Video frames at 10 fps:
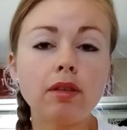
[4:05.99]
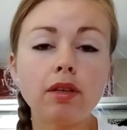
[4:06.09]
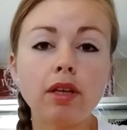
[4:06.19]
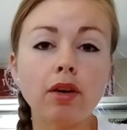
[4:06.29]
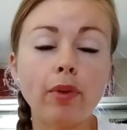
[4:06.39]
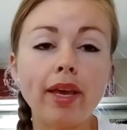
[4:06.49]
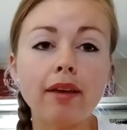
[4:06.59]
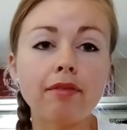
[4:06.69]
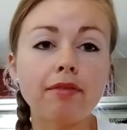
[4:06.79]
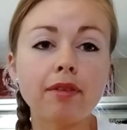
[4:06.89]
we
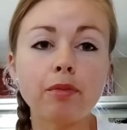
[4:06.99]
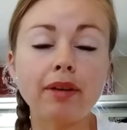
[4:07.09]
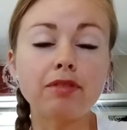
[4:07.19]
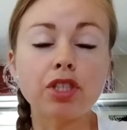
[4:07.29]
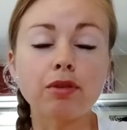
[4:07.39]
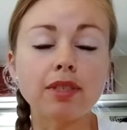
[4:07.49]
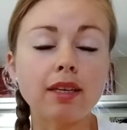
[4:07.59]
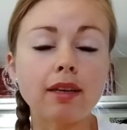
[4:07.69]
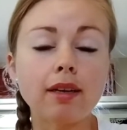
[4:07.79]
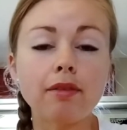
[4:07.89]
have
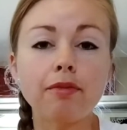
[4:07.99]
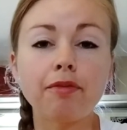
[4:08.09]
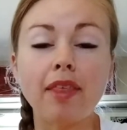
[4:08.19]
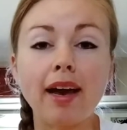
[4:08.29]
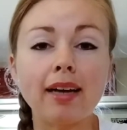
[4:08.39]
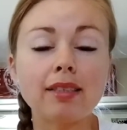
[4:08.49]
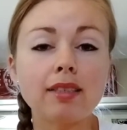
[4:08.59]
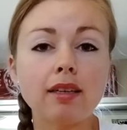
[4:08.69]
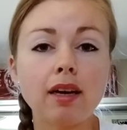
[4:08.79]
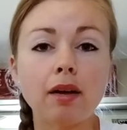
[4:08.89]
chosen that
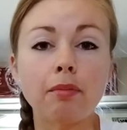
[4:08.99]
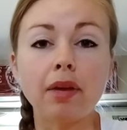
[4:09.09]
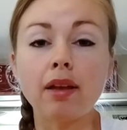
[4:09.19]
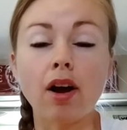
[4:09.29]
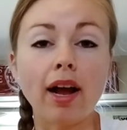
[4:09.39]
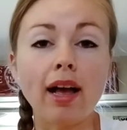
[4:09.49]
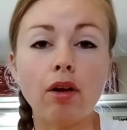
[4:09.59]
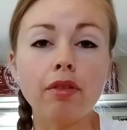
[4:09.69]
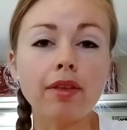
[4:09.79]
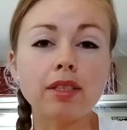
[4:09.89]
our
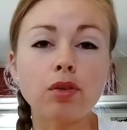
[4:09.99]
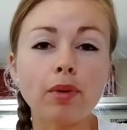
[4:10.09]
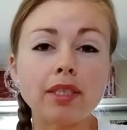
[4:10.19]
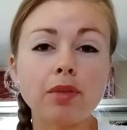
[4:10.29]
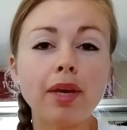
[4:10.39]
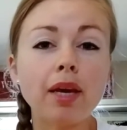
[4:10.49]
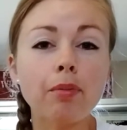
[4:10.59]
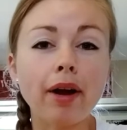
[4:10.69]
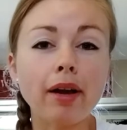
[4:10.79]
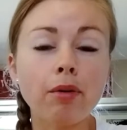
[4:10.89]
health is going to be a
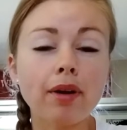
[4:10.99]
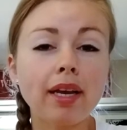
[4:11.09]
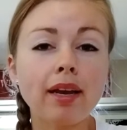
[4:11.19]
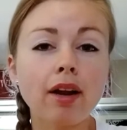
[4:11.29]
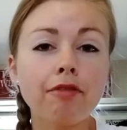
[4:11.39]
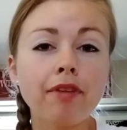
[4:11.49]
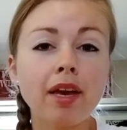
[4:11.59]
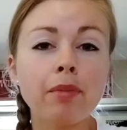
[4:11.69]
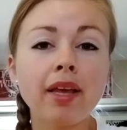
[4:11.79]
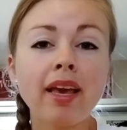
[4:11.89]
priority in our
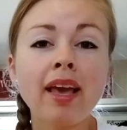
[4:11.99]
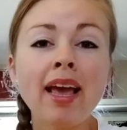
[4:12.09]
family,